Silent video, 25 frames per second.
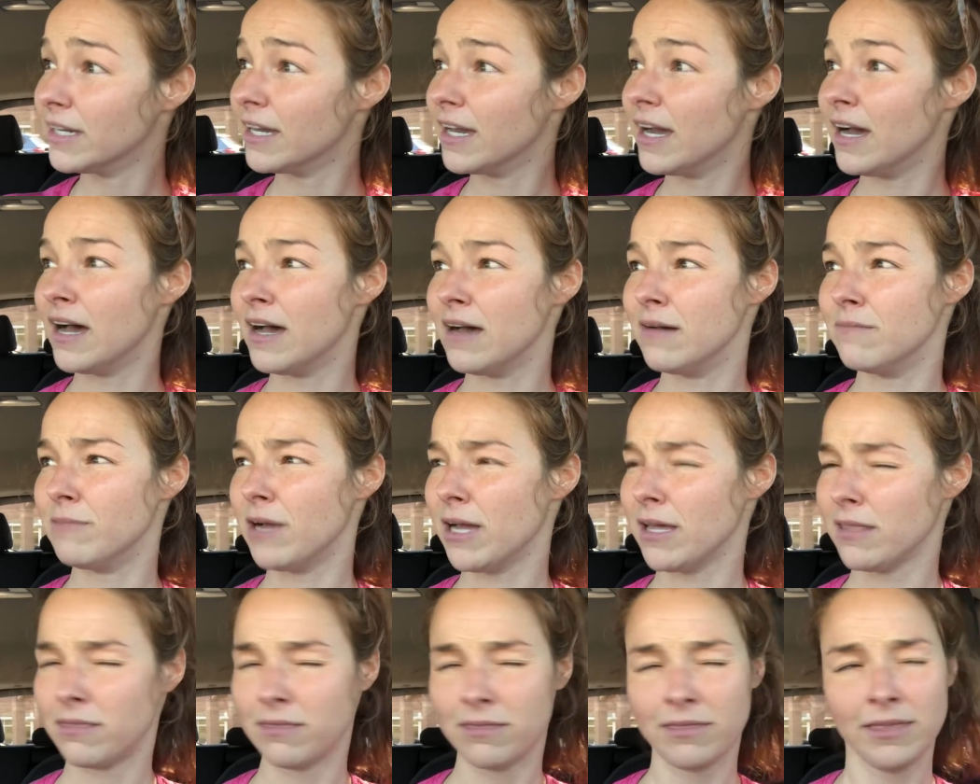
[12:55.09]
I
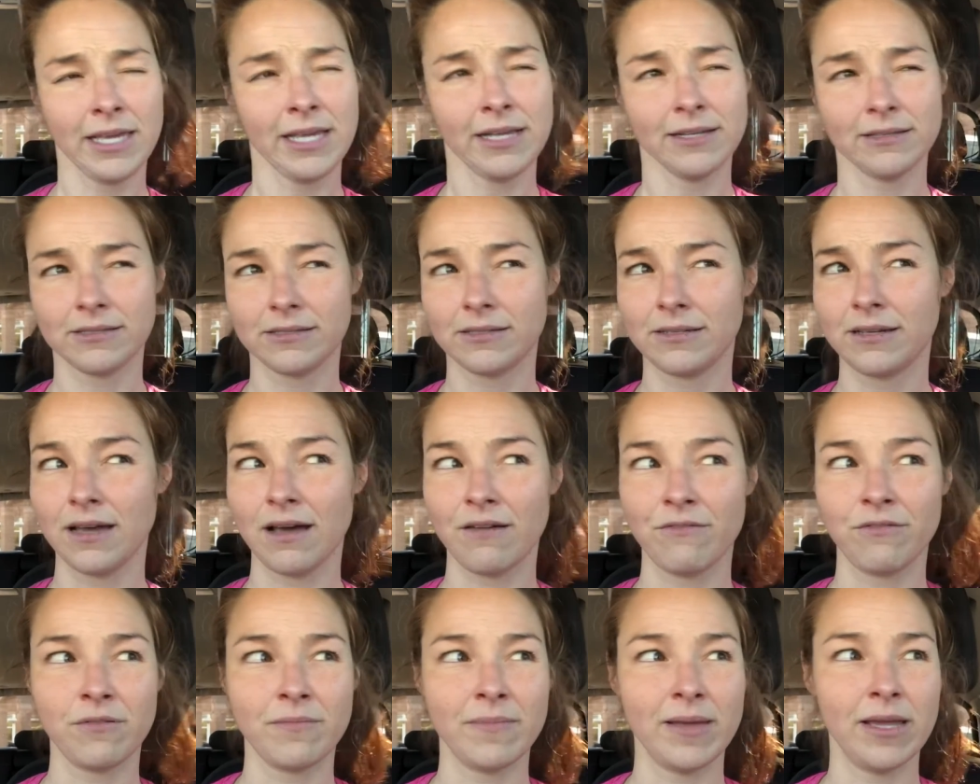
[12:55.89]
think it's
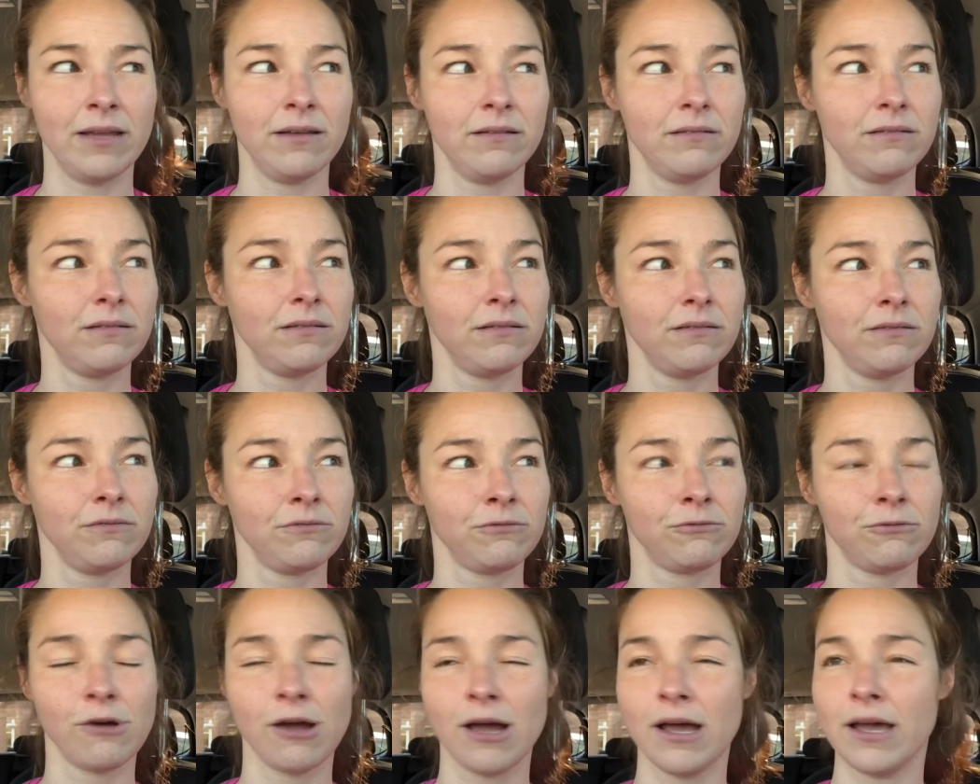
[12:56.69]
government
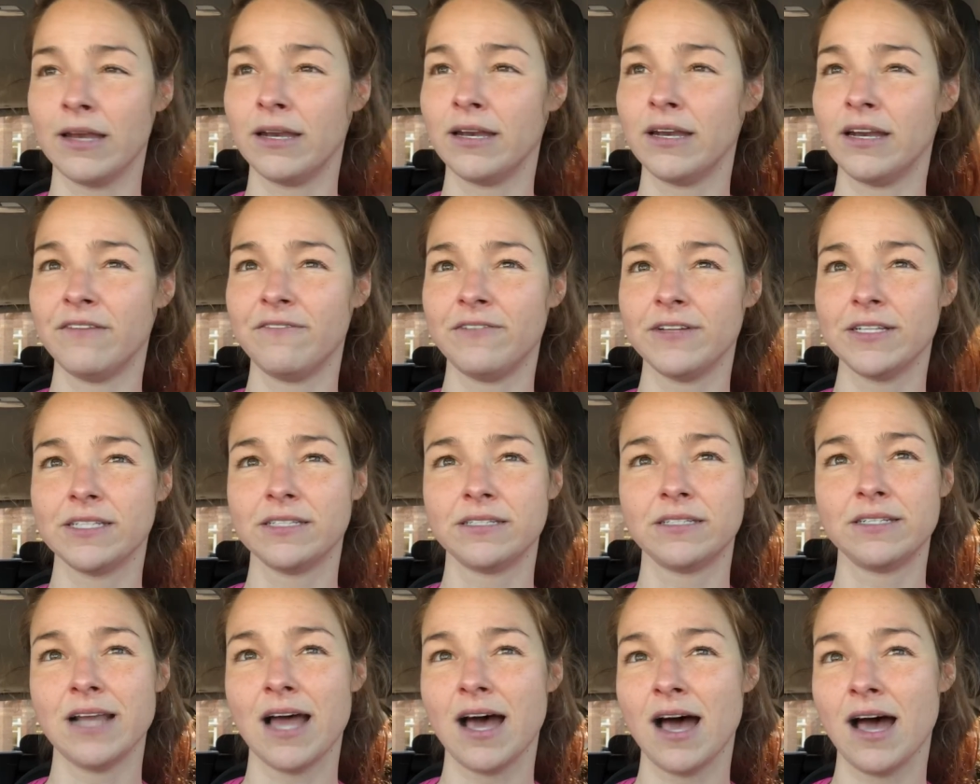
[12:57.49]
run, and if
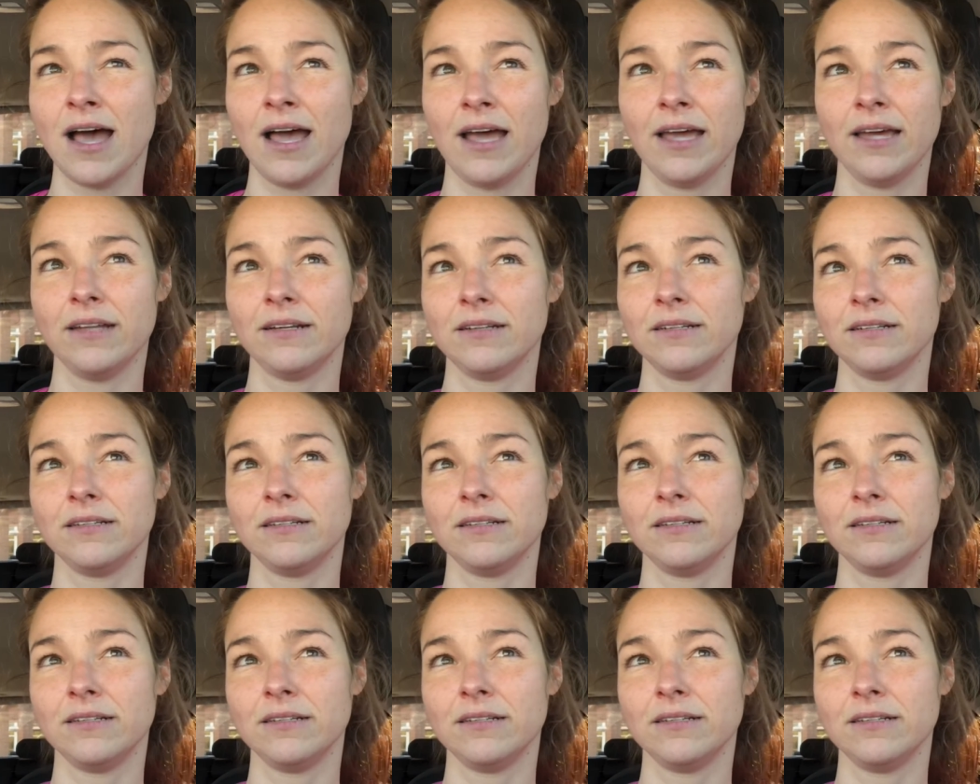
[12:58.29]
it's not,